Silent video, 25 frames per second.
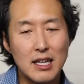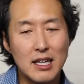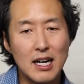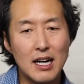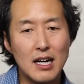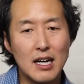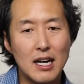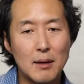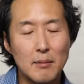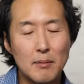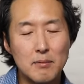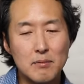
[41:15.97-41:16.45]

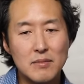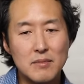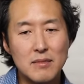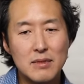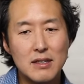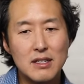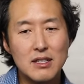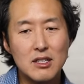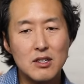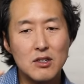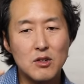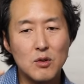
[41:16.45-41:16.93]
um,
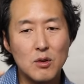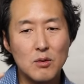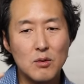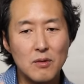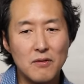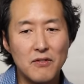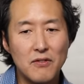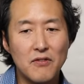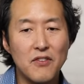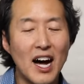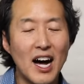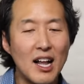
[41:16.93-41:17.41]

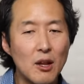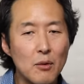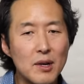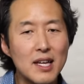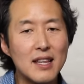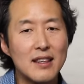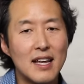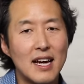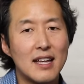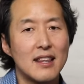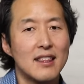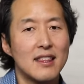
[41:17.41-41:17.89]

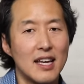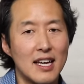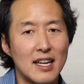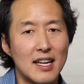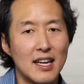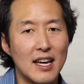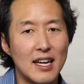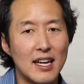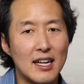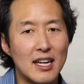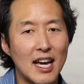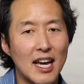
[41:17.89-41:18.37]
following that
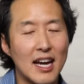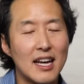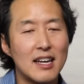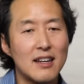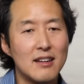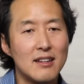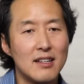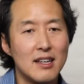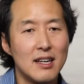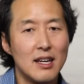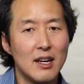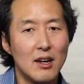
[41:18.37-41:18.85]
thinking
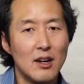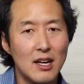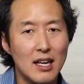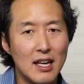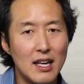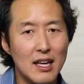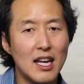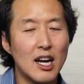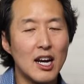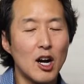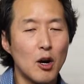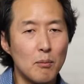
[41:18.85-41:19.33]
can,
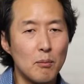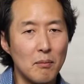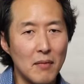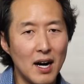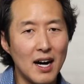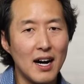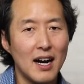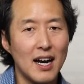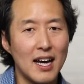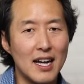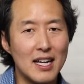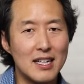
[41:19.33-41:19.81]
in our
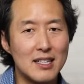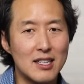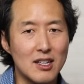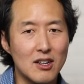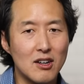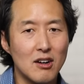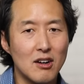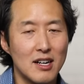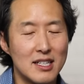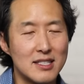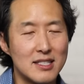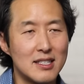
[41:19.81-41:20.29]
mind,
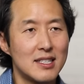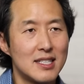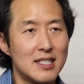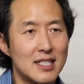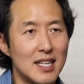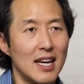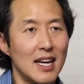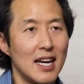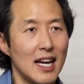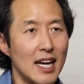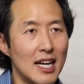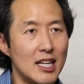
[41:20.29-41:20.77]
cause us
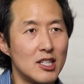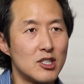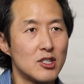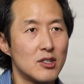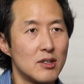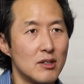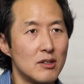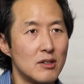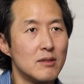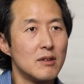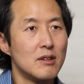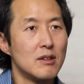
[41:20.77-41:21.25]
to age
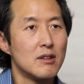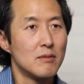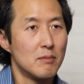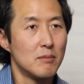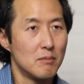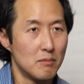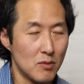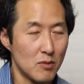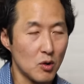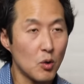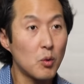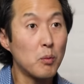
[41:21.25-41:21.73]

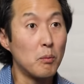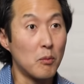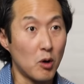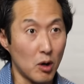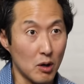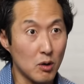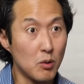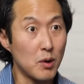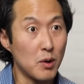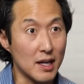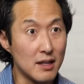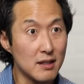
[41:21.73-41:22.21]
more
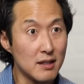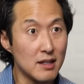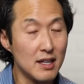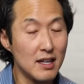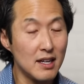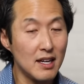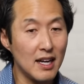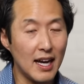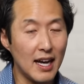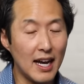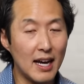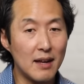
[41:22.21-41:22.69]

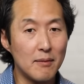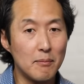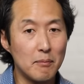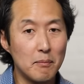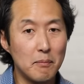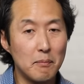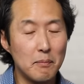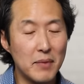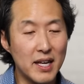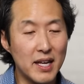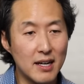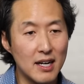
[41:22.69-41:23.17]
quickly,
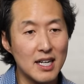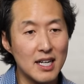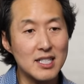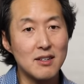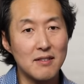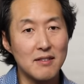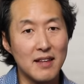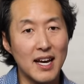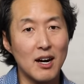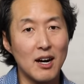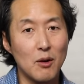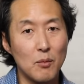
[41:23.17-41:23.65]
and because of
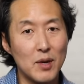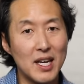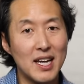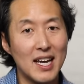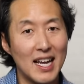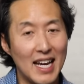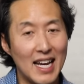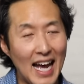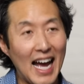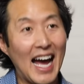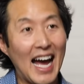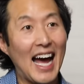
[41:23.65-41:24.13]
that we
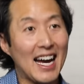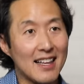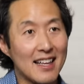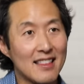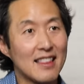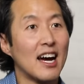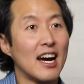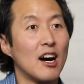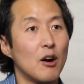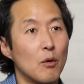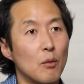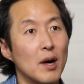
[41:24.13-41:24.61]
can act
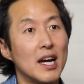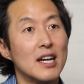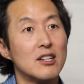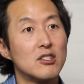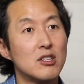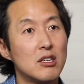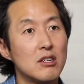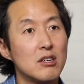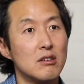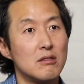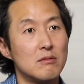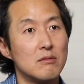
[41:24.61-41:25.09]
that way
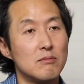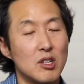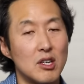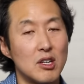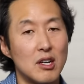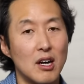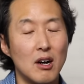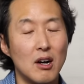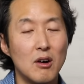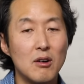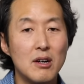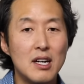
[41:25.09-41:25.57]
too. You
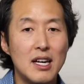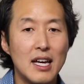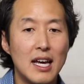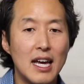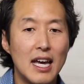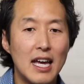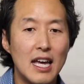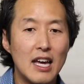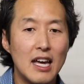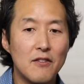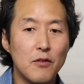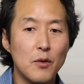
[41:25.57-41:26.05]
know,
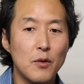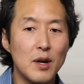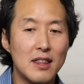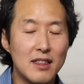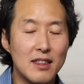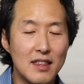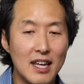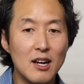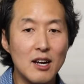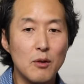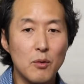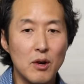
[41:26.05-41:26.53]
if we
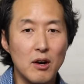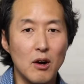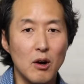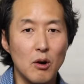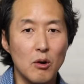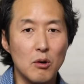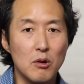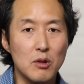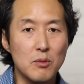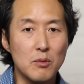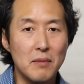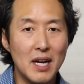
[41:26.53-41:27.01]
think we're
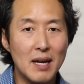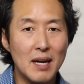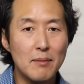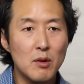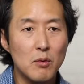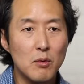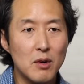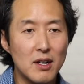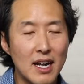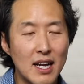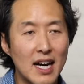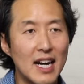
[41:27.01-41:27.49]
old, maybe
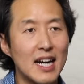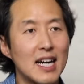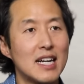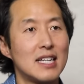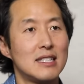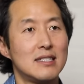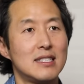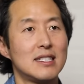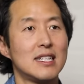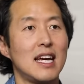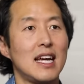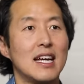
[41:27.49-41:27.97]
we're not going to
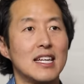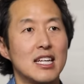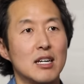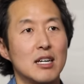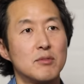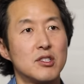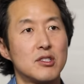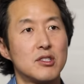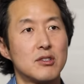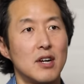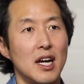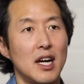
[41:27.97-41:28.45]
stand up
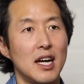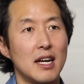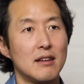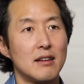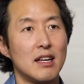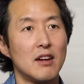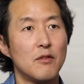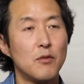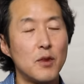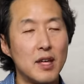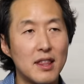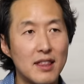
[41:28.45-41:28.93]
straight.
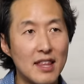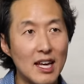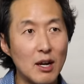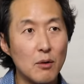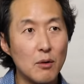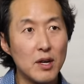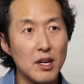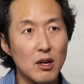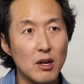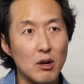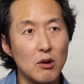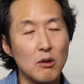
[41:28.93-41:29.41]
If we think
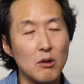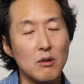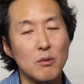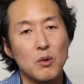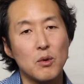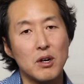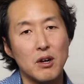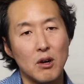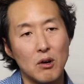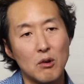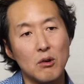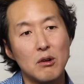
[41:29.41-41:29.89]
we old,
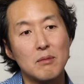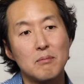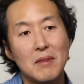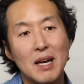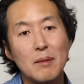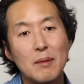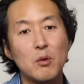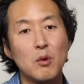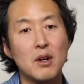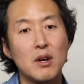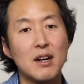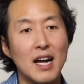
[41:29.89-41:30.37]
we're old,
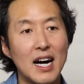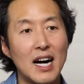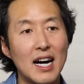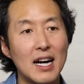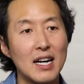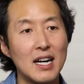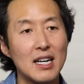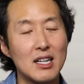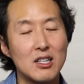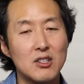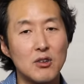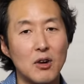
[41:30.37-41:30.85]
maybe we're not
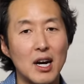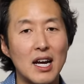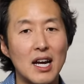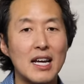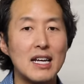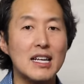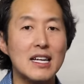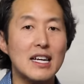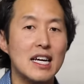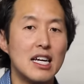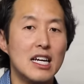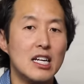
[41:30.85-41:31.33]
going to try
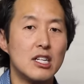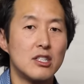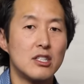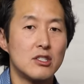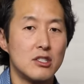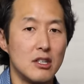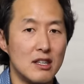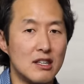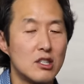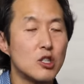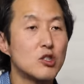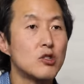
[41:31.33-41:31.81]
to
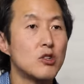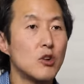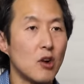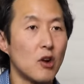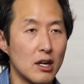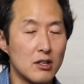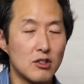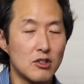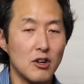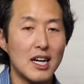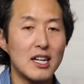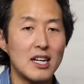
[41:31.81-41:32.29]

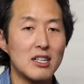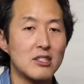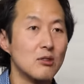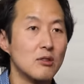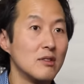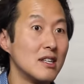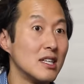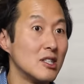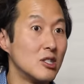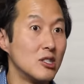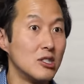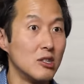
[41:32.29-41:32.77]
try to do
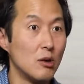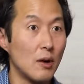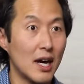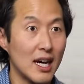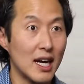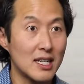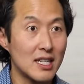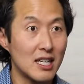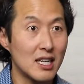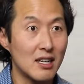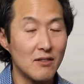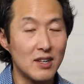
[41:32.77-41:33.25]
these new
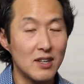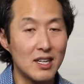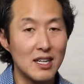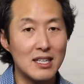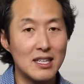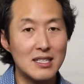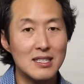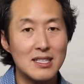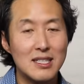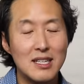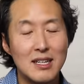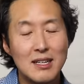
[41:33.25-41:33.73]

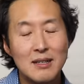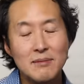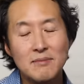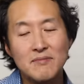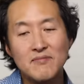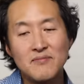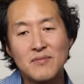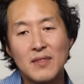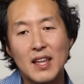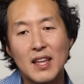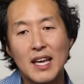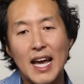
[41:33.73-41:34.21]
activities.
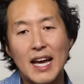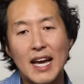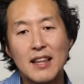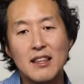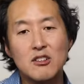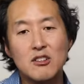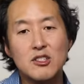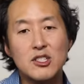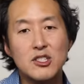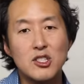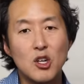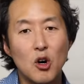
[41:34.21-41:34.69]
And
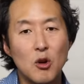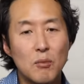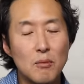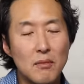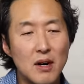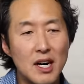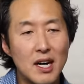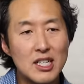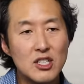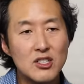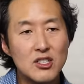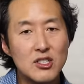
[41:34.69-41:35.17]
there's so
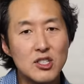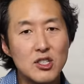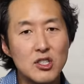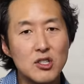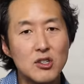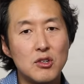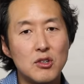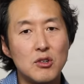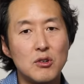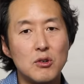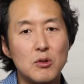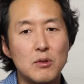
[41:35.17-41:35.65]
much
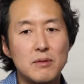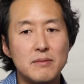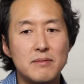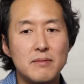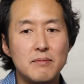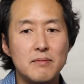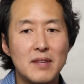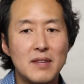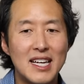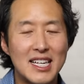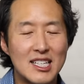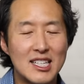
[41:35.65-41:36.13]
to
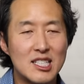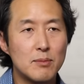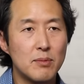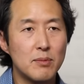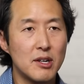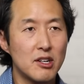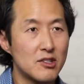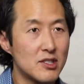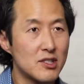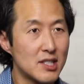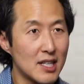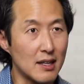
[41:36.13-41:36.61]

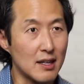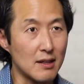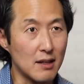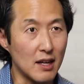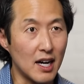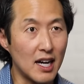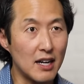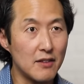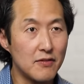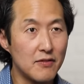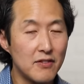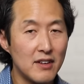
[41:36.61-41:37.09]
experiencing
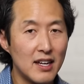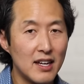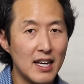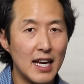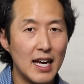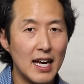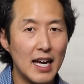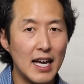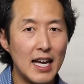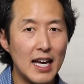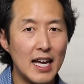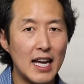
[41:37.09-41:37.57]
life
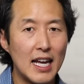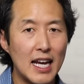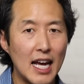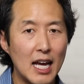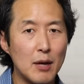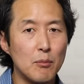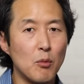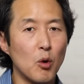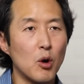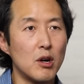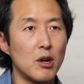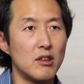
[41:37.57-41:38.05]
in a
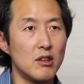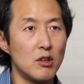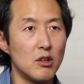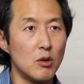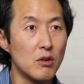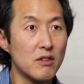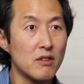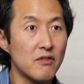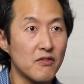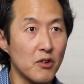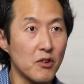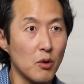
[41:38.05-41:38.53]
more
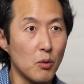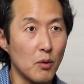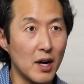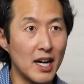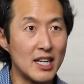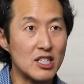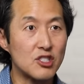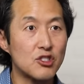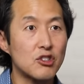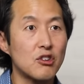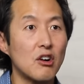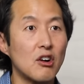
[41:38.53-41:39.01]
youthful way,
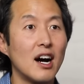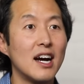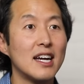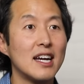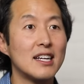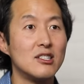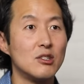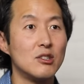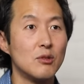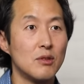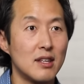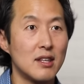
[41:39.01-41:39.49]

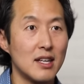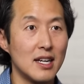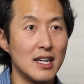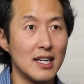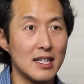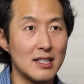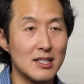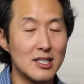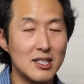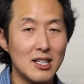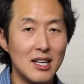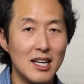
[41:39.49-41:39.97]
trying new
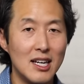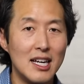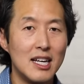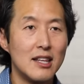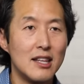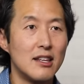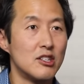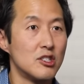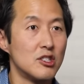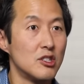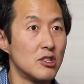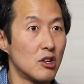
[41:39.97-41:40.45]
things.
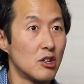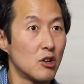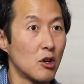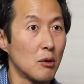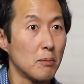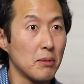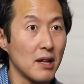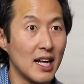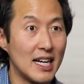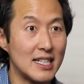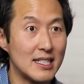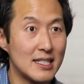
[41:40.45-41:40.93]
There's
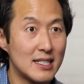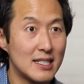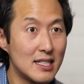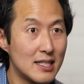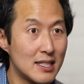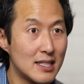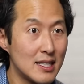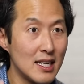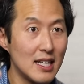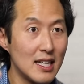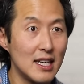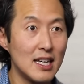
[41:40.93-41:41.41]

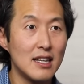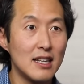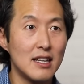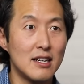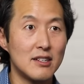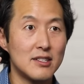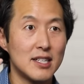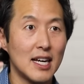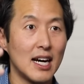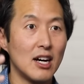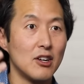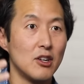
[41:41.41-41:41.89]
neuroplasticity,
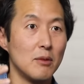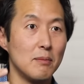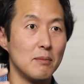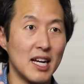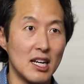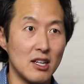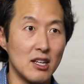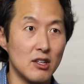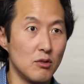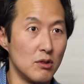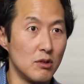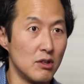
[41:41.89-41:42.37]
there's how you
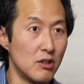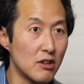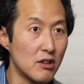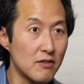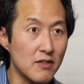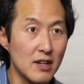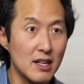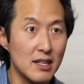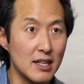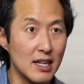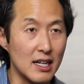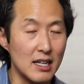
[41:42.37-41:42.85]
make new nerve
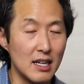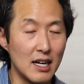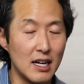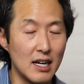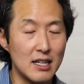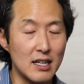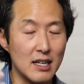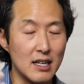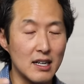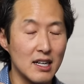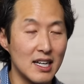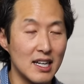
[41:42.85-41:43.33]
con
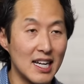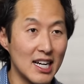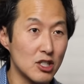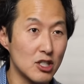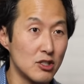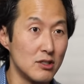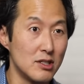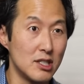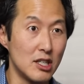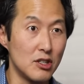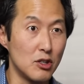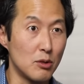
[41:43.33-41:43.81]
uh,
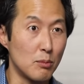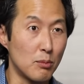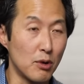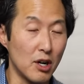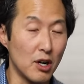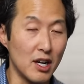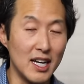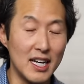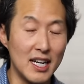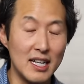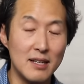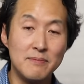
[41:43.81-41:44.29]
connections in your
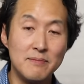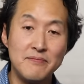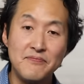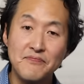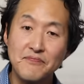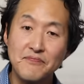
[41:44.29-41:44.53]
brain